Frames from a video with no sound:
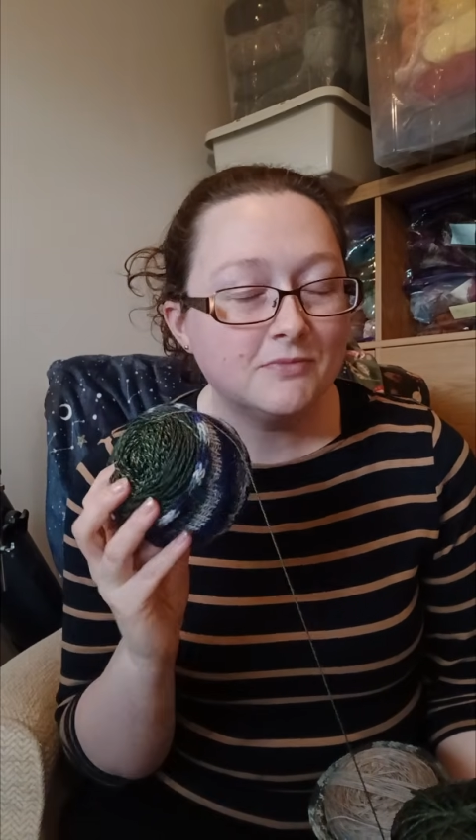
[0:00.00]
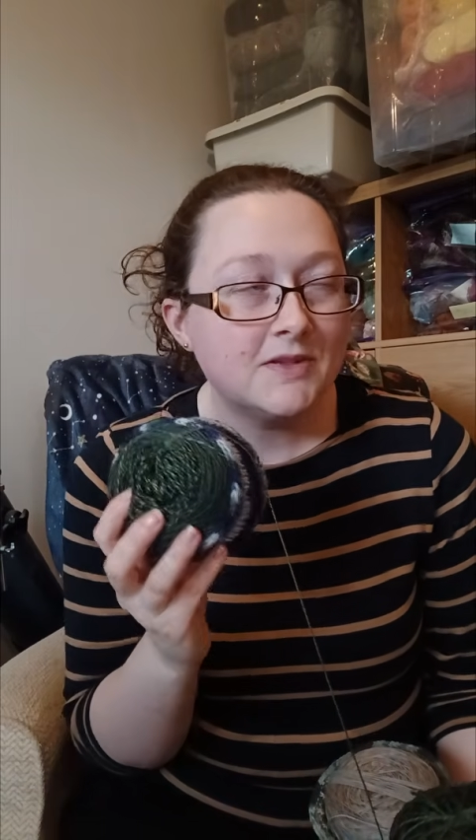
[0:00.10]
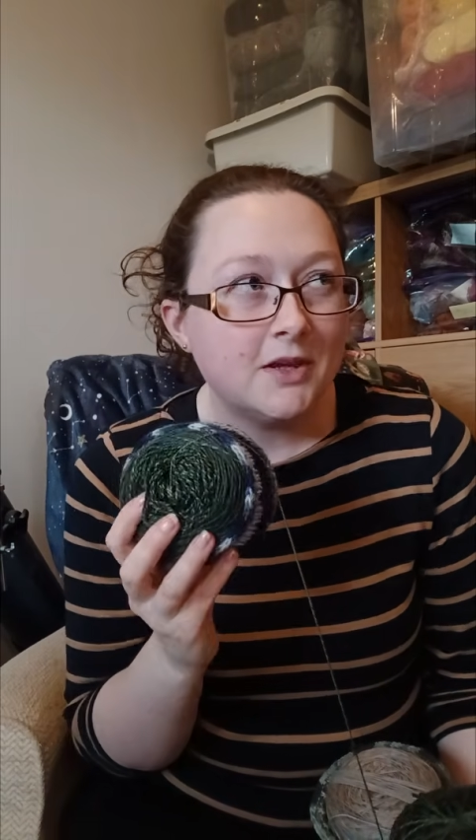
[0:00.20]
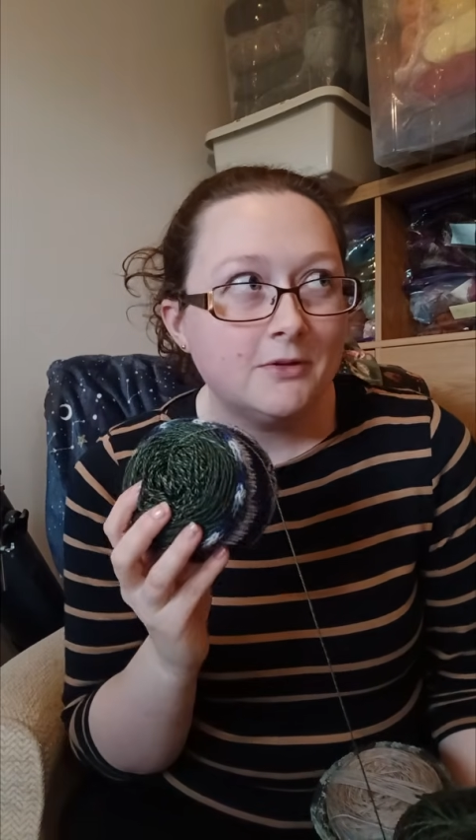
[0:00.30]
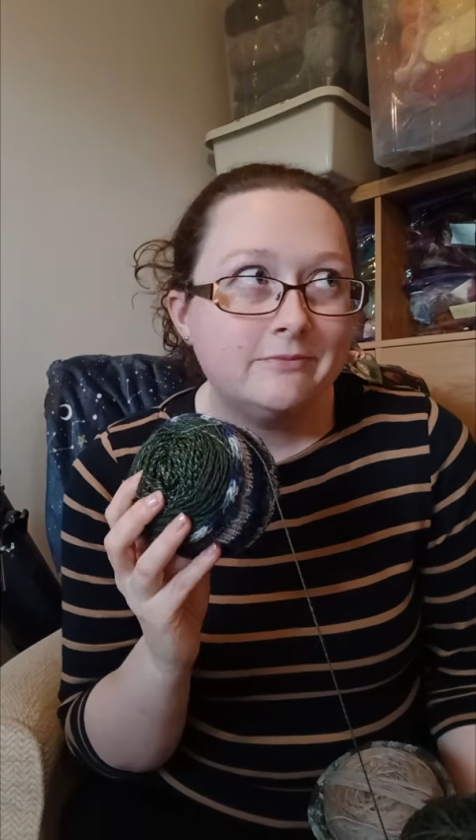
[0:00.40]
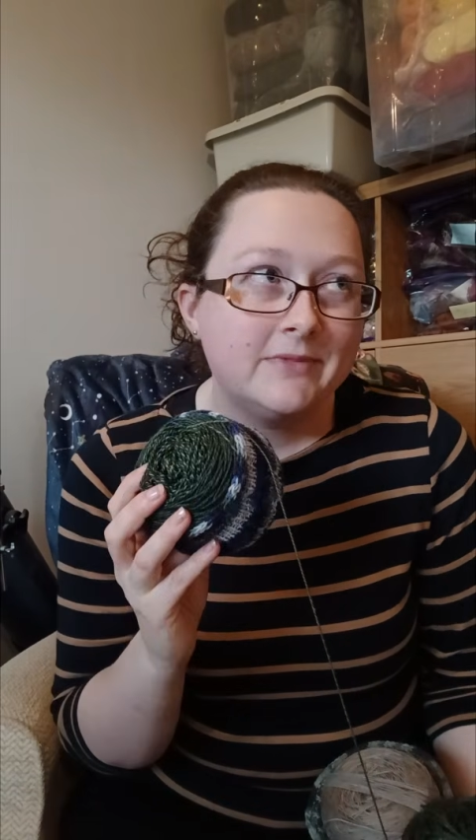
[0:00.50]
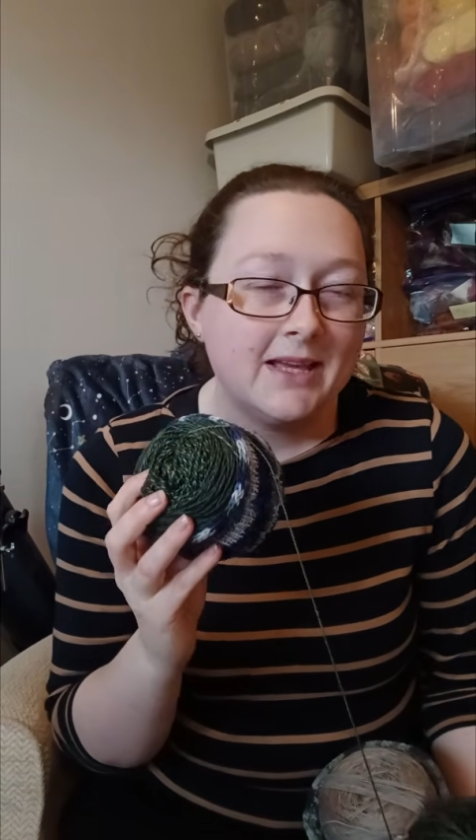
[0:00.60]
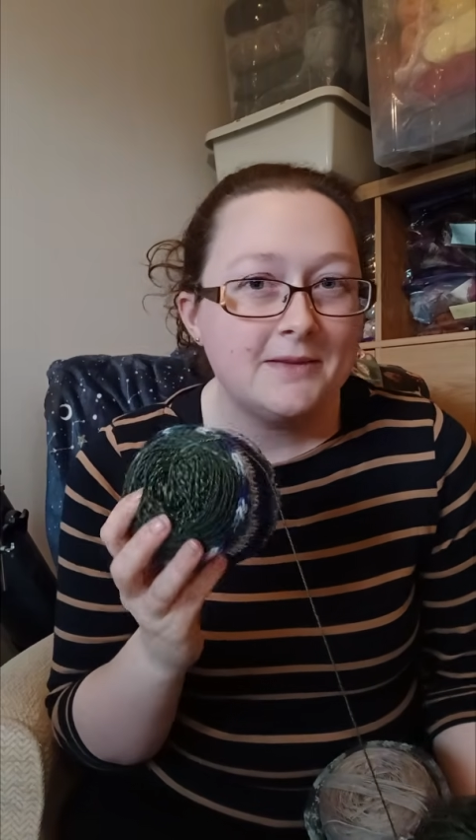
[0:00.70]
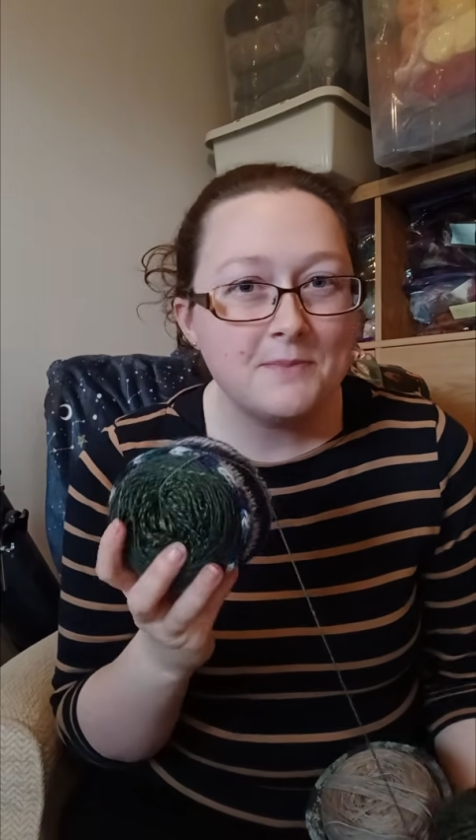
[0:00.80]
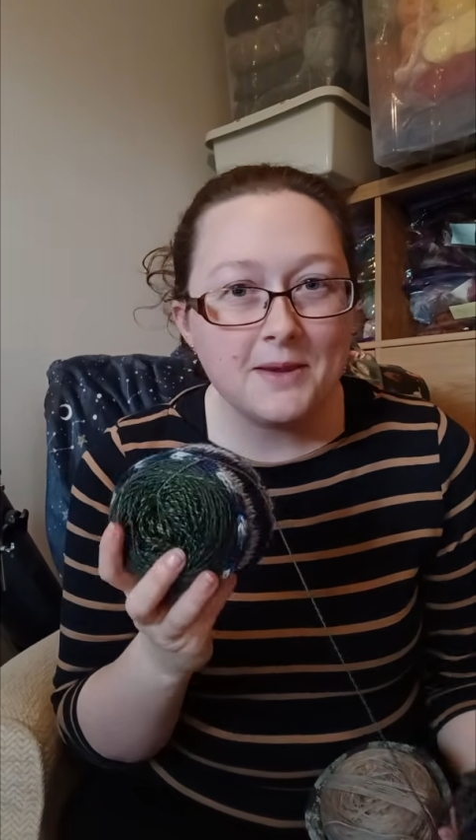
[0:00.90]
So
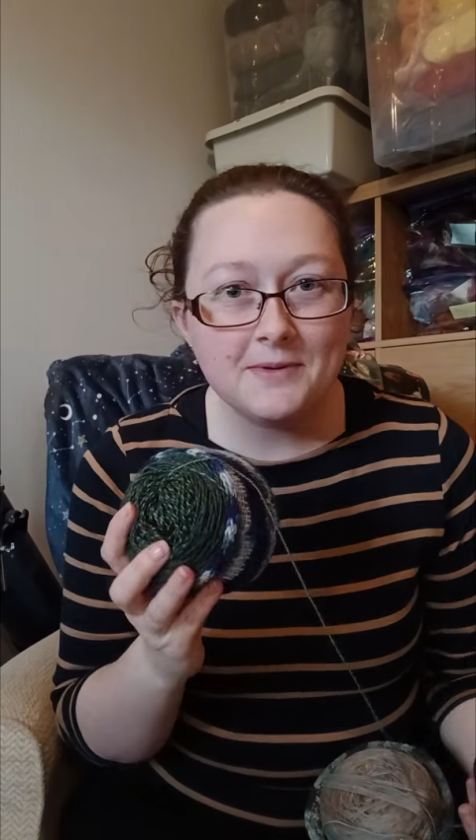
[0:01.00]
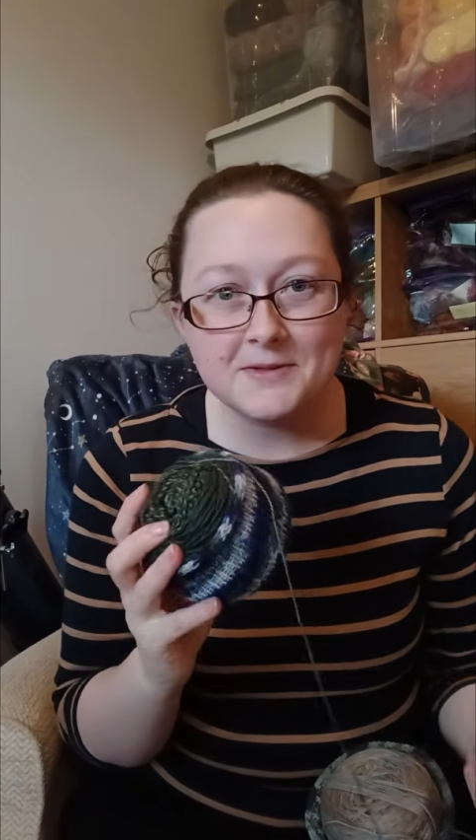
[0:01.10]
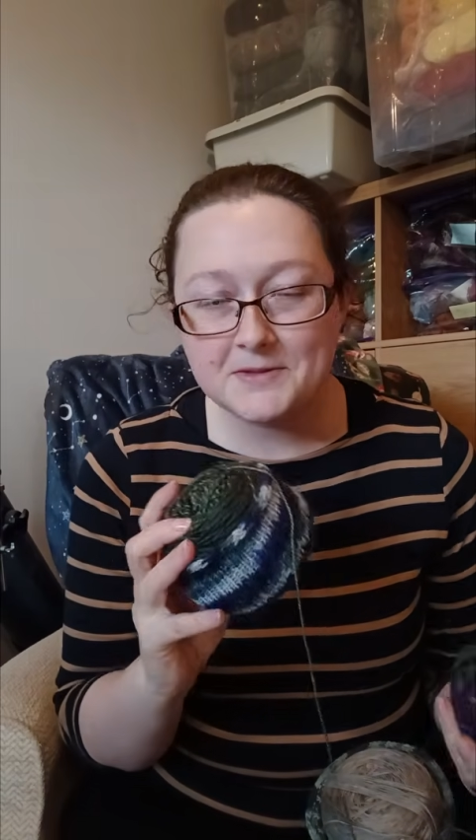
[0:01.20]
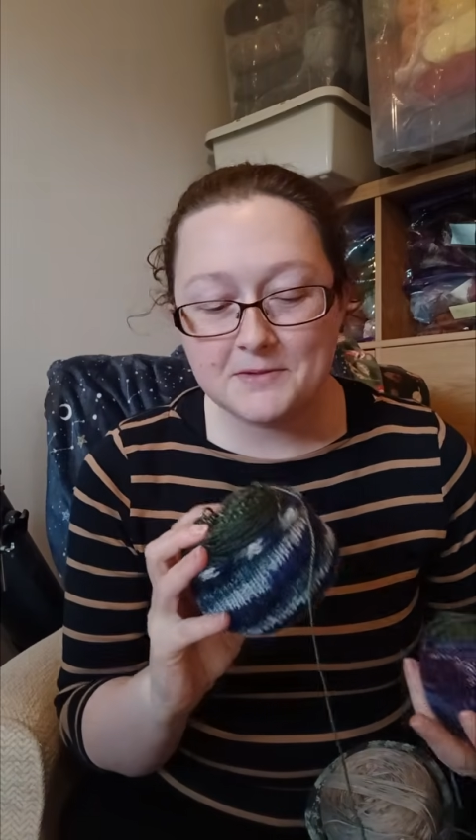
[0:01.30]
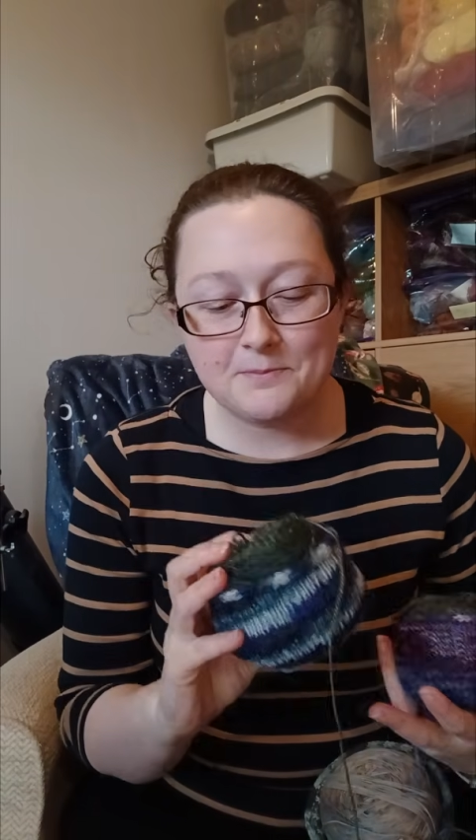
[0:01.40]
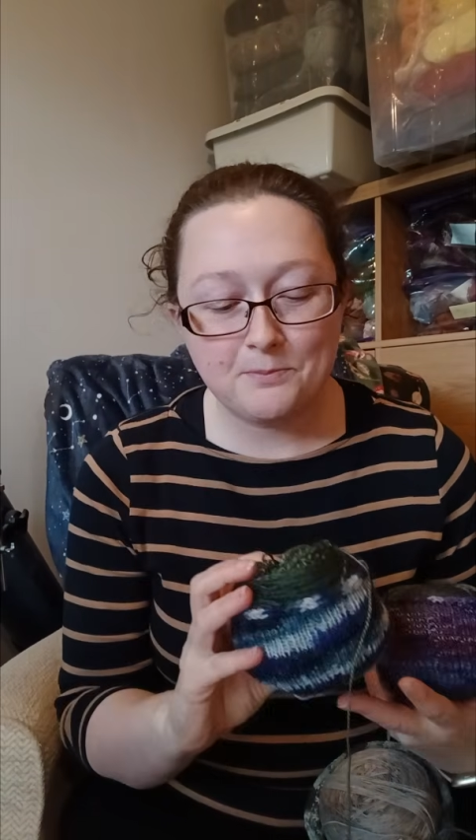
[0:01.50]
it maybe doesn't